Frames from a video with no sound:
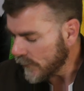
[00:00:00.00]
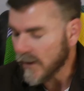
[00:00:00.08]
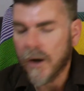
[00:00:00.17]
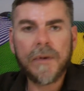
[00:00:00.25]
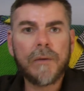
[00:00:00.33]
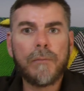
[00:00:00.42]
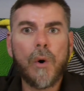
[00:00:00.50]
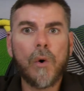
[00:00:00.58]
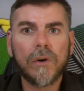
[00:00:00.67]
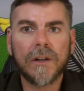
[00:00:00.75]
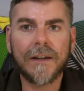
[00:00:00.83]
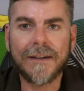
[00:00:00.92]
when I'm in
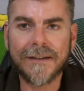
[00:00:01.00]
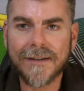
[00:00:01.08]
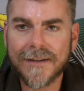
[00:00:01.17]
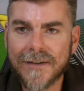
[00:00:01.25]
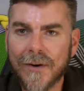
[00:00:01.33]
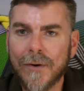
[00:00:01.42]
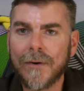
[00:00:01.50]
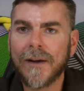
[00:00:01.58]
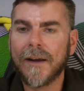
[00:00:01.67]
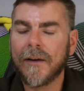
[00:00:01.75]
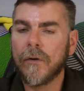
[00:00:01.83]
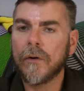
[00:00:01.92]
Portland.
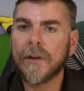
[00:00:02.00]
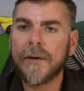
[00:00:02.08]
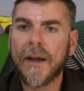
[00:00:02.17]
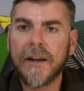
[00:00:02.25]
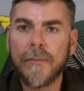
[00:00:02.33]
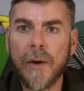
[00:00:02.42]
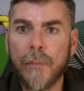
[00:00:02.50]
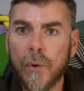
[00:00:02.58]
So all any of my